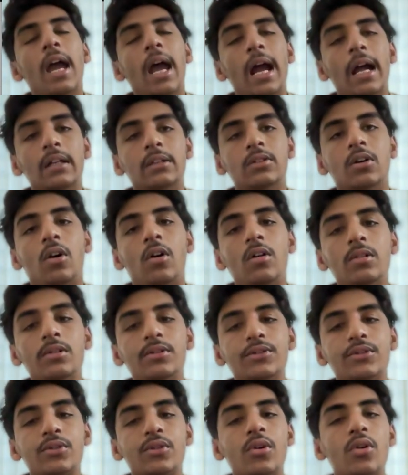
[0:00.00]
and
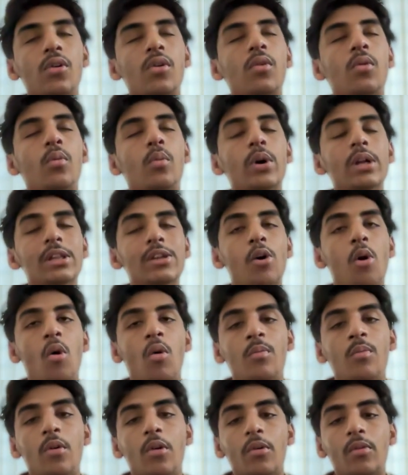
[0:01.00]
also wealthy
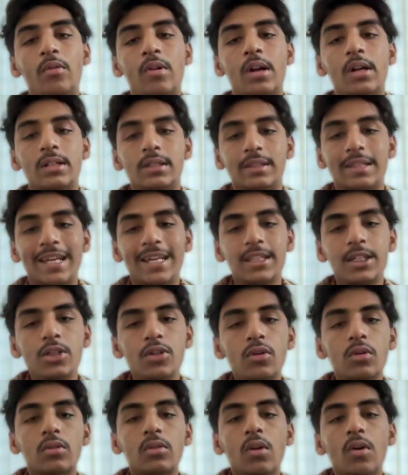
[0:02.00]
homeowners easy
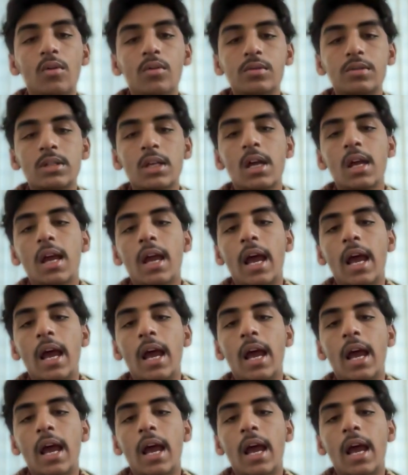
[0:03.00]
to close,